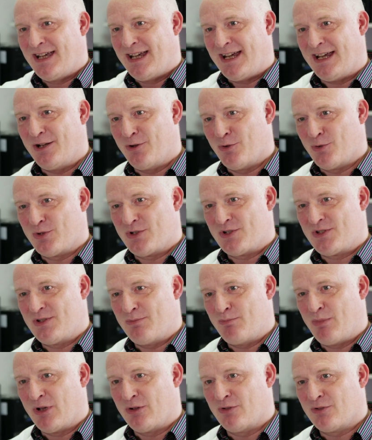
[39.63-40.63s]
in order to
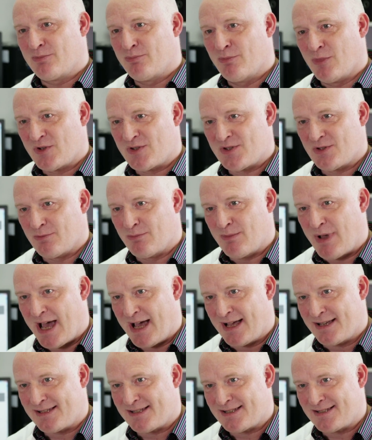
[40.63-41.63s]
build muscle
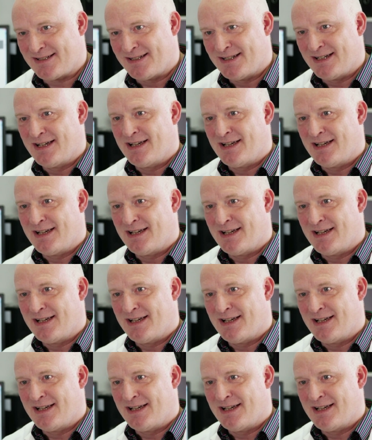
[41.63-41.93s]
mass.